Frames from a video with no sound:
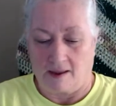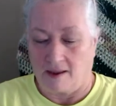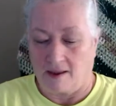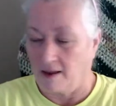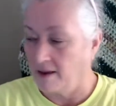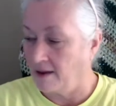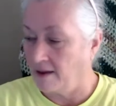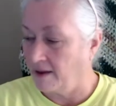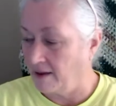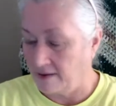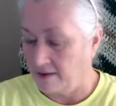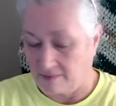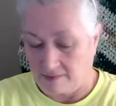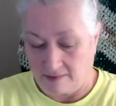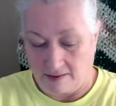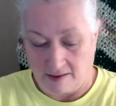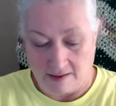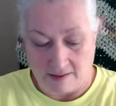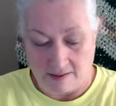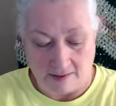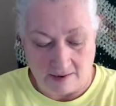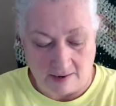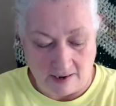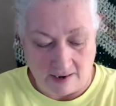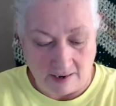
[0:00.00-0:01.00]
And then
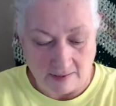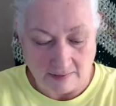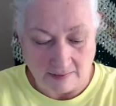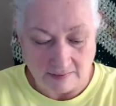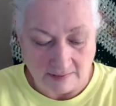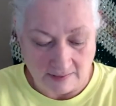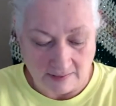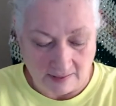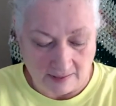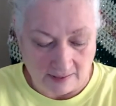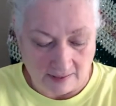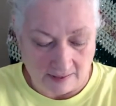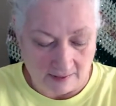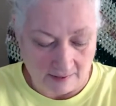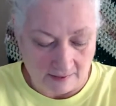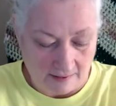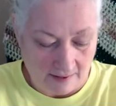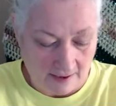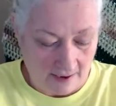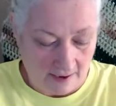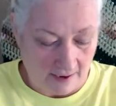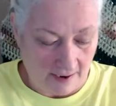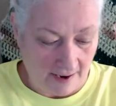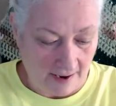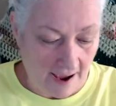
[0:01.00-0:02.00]
the next thing
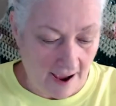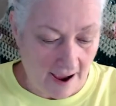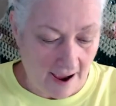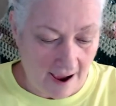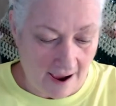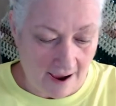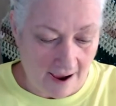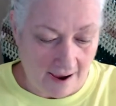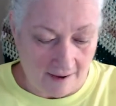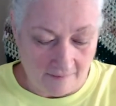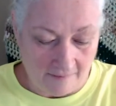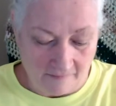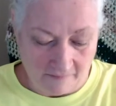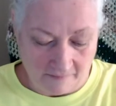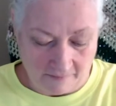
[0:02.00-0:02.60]
that I have